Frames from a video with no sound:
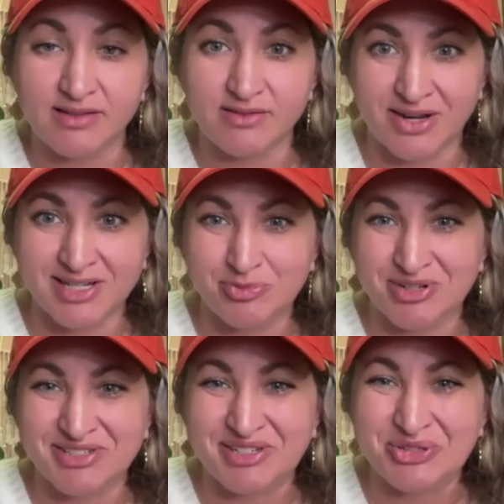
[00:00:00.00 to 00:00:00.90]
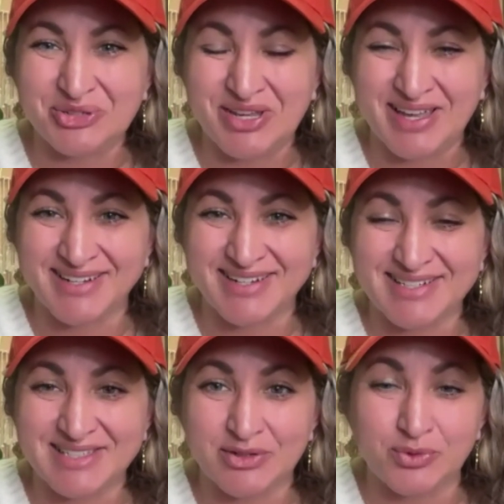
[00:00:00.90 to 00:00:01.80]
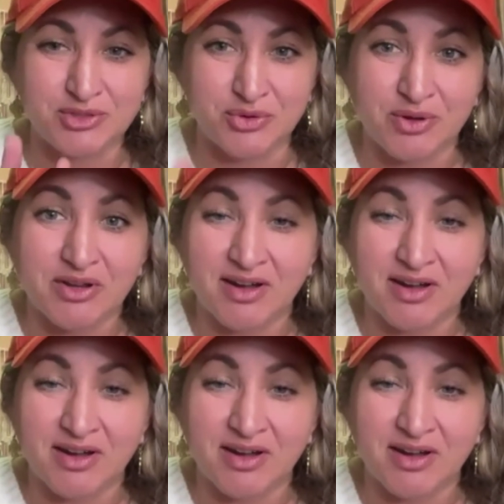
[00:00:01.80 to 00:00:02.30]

the vice presidential candidates and what's going